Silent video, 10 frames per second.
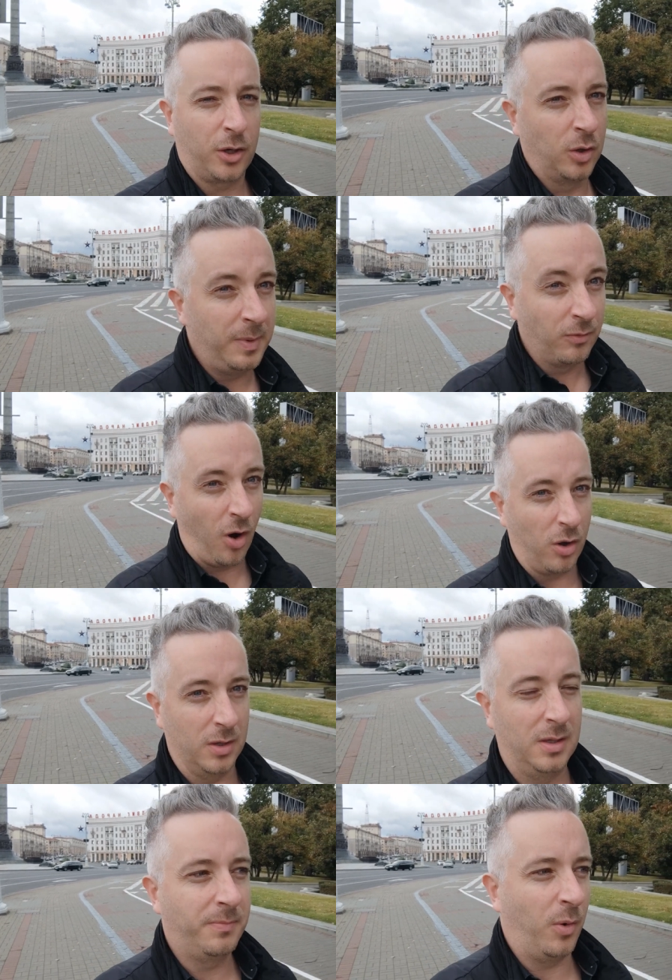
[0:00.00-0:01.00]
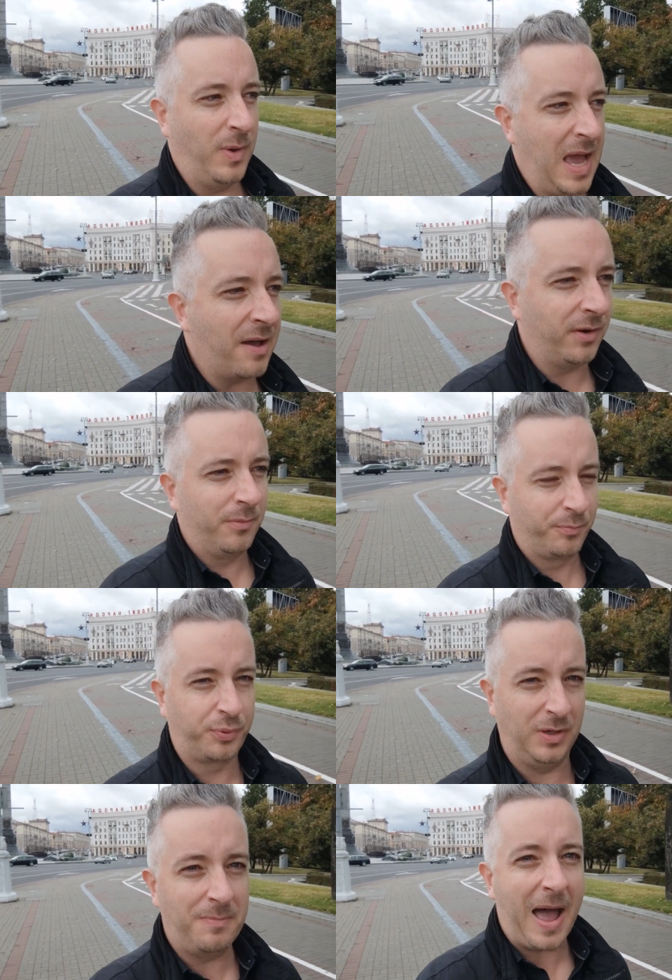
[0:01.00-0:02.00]
I could be wrong, but we have it
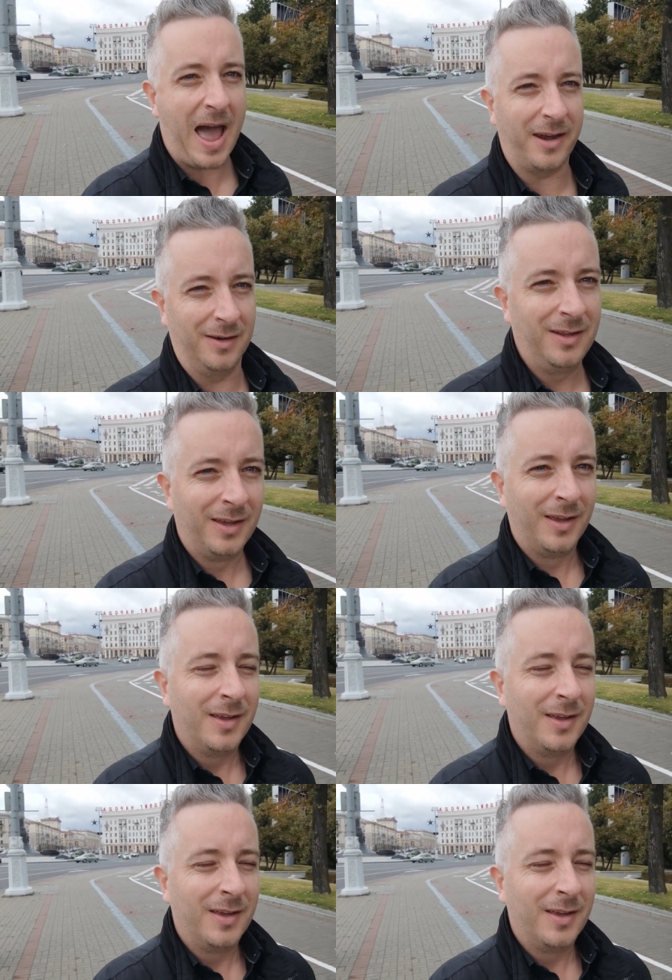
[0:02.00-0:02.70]
pretty bad, and